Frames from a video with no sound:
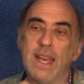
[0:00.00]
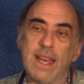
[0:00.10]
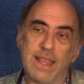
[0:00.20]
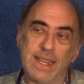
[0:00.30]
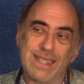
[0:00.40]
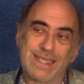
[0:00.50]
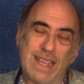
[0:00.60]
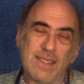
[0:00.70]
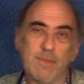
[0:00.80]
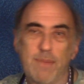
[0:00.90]
then it
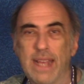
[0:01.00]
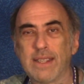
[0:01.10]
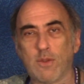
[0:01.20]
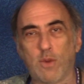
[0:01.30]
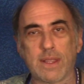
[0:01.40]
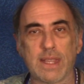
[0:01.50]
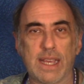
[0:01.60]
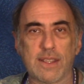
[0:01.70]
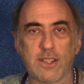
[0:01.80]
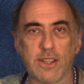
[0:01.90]
doesn't matter what the
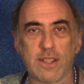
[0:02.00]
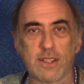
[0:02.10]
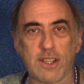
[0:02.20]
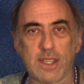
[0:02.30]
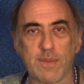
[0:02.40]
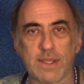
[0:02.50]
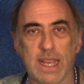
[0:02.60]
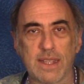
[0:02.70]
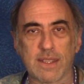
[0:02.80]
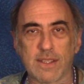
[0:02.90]
external
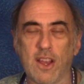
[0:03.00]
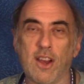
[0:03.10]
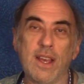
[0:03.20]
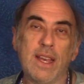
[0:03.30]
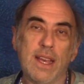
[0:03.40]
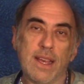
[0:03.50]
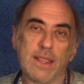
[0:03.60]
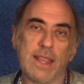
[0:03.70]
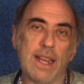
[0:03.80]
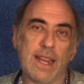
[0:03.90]
circumstances are.
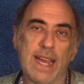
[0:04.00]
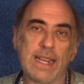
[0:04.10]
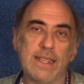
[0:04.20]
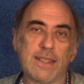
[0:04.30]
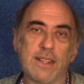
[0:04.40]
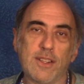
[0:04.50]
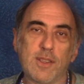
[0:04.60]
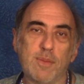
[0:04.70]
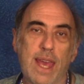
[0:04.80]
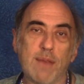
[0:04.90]
They're likely still to
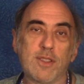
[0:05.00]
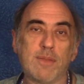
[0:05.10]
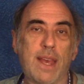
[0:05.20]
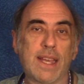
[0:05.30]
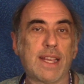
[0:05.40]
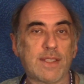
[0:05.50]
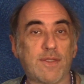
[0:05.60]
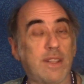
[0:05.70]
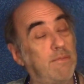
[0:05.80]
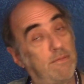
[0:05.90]
be able to make us
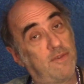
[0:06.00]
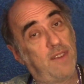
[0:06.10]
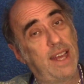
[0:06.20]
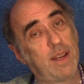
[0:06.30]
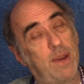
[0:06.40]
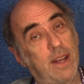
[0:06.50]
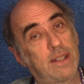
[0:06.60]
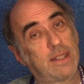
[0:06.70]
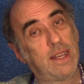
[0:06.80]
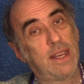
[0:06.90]
feel fine about
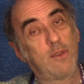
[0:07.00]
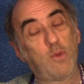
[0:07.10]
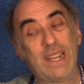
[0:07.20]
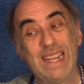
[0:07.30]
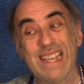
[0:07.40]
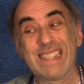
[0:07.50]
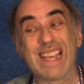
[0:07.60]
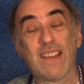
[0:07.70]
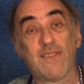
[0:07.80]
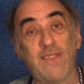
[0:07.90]
it. We're less
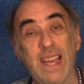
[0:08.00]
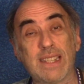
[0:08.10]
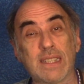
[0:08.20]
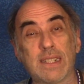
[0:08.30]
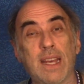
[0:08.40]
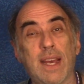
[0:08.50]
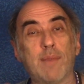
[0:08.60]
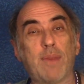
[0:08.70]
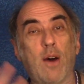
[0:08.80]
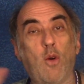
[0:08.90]
affected
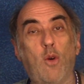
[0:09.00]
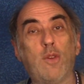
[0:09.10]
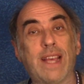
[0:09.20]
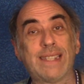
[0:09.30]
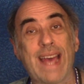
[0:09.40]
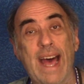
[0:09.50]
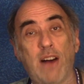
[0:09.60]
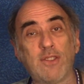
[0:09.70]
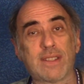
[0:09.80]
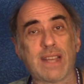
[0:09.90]
by all that
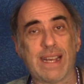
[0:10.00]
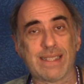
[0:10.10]
outside